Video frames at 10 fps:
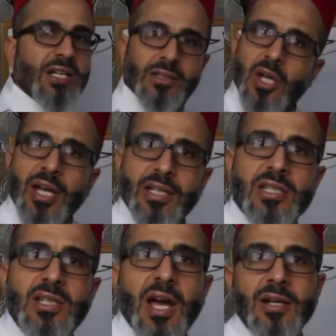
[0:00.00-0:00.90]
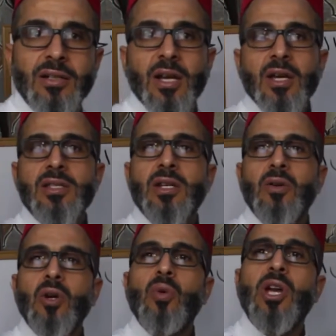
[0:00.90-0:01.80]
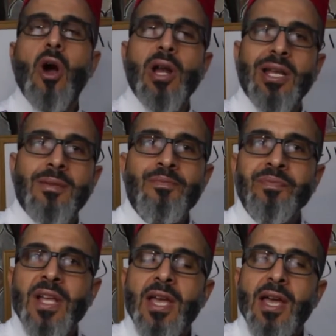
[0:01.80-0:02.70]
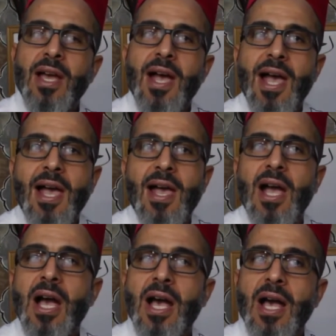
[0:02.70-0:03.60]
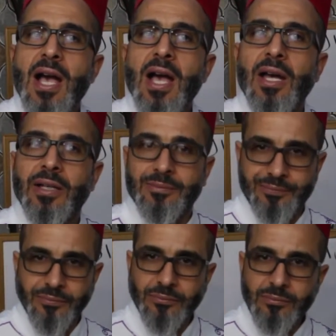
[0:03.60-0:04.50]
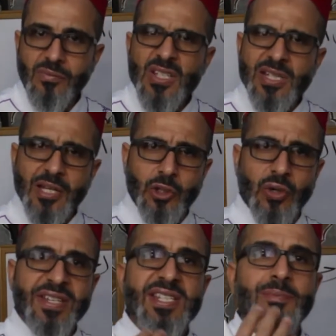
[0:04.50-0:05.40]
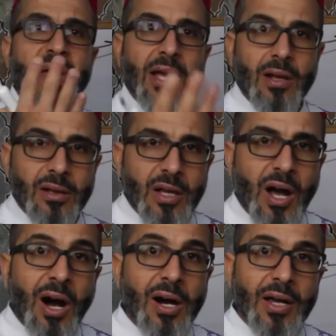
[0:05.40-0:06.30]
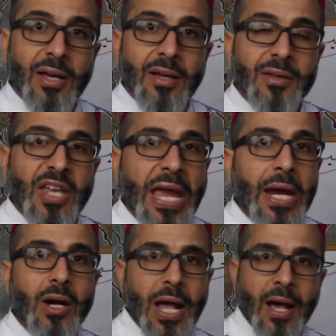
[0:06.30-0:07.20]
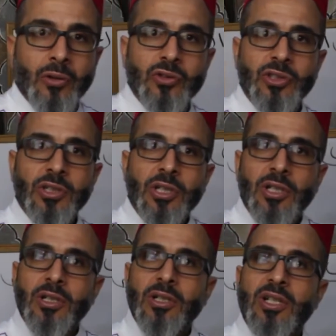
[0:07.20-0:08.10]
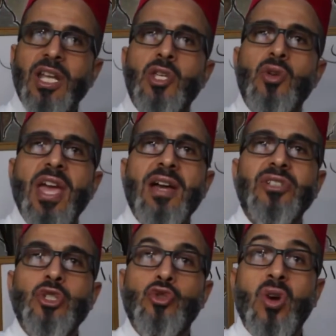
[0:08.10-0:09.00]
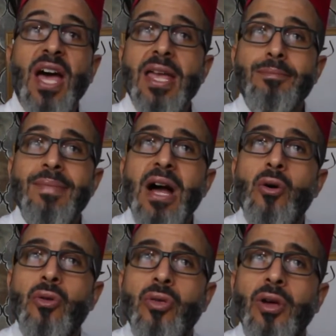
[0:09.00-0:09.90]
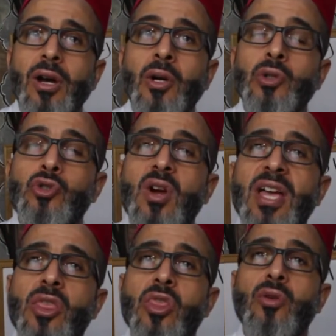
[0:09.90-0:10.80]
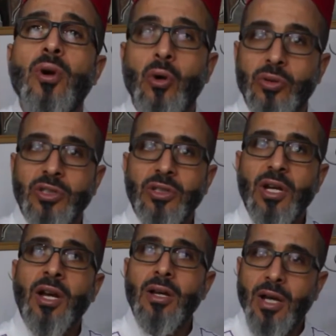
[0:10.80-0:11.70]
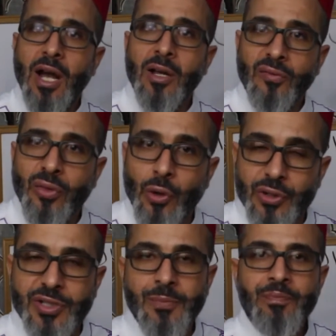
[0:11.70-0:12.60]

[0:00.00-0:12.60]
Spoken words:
a dot. He's tired. So we call him ha. It's like you expel the air out, like you have a dry mouth or dry throat, out of thirst.